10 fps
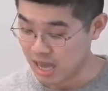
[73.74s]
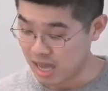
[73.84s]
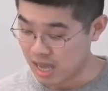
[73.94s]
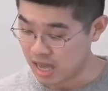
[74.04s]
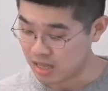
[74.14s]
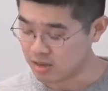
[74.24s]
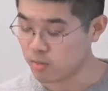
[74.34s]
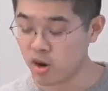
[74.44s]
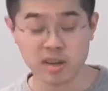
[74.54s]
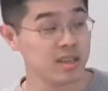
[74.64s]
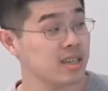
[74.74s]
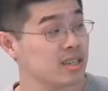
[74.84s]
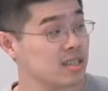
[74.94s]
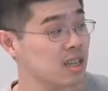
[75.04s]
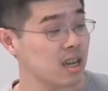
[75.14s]
And the point
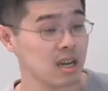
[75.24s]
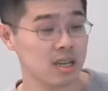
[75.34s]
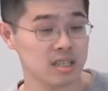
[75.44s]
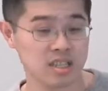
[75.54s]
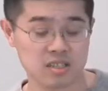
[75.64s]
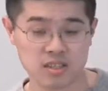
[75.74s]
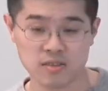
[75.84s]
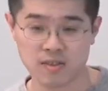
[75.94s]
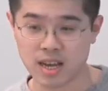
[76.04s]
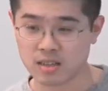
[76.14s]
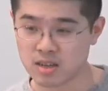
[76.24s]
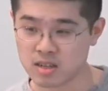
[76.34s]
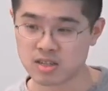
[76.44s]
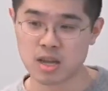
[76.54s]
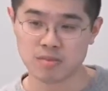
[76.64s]
is uh, these
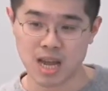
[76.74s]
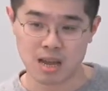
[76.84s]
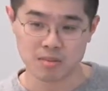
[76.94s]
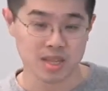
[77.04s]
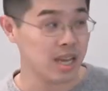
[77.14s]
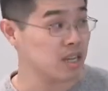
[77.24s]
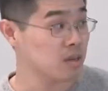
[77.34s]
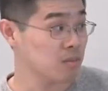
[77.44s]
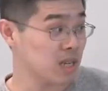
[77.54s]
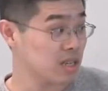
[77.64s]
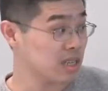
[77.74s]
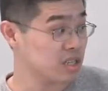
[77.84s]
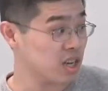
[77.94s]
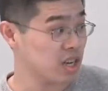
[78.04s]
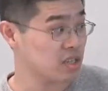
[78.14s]
factors sometimes can completely
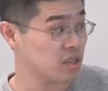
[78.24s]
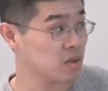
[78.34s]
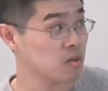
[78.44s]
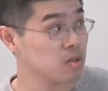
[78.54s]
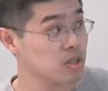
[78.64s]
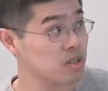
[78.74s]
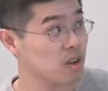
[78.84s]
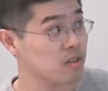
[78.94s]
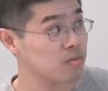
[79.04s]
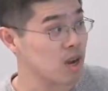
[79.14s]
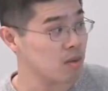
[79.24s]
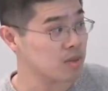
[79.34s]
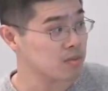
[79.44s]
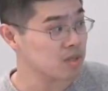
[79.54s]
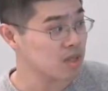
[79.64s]
change the solutions of the
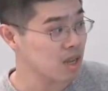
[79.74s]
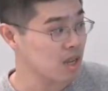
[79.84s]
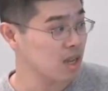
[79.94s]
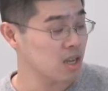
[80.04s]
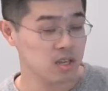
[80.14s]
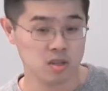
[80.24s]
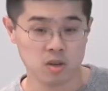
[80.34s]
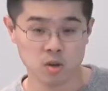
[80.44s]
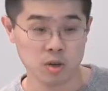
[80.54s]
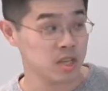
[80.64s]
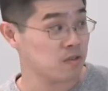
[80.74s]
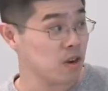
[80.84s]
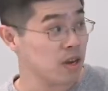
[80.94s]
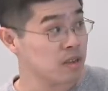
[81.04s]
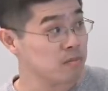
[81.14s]
problems. So it's
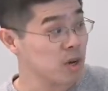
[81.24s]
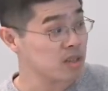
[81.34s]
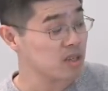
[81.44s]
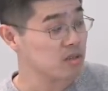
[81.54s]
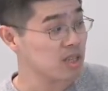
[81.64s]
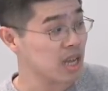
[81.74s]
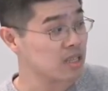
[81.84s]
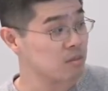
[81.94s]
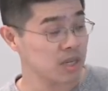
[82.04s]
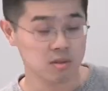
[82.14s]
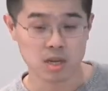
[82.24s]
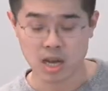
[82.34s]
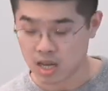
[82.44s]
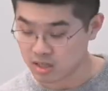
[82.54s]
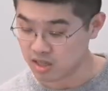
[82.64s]
very important to take them into
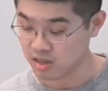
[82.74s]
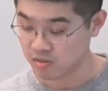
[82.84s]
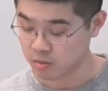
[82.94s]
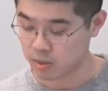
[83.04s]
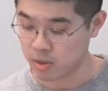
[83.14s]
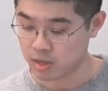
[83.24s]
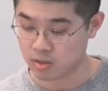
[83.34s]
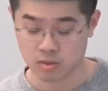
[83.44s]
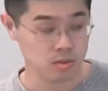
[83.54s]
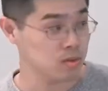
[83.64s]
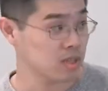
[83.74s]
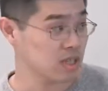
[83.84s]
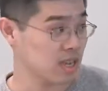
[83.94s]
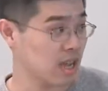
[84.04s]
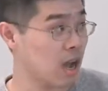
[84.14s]
account if we want to
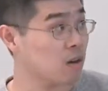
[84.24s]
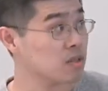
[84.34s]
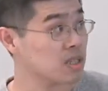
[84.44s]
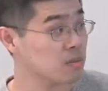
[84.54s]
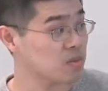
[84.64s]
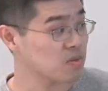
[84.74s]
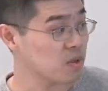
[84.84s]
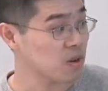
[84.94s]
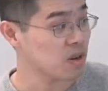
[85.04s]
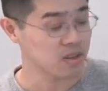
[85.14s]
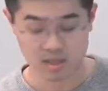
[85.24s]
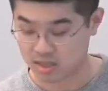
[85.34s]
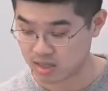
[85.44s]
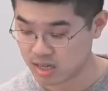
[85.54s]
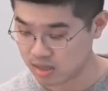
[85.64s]
design algorithms for
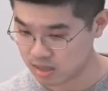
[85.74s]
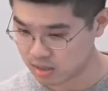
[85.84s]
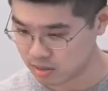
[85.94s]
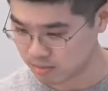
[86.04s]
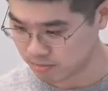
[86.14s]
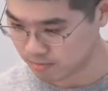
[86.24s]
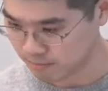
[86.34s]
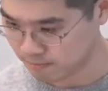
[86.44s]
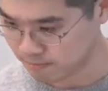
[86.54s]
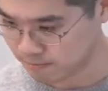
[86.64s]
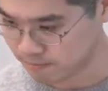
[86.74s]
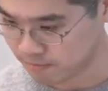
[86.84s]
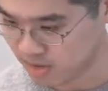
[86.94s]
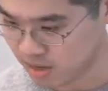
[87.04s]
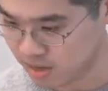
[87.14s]
these settings.
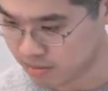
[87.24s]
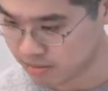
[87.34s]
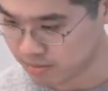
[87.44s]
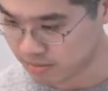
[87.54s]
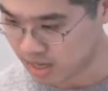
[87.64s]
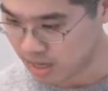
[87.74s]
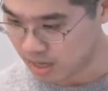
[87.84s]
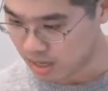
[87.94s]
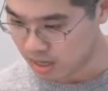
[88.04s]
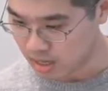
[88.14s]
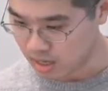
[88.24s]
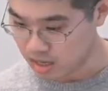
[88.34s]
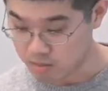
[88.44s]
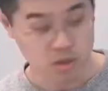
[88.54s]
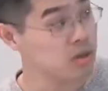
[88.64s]
Okay.
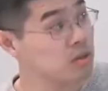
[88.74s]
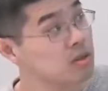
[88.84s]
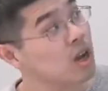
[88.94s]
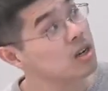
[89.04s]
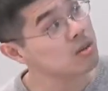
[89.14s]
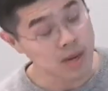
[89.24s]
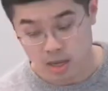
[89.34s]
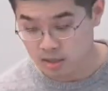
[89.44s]
I'm going to talk about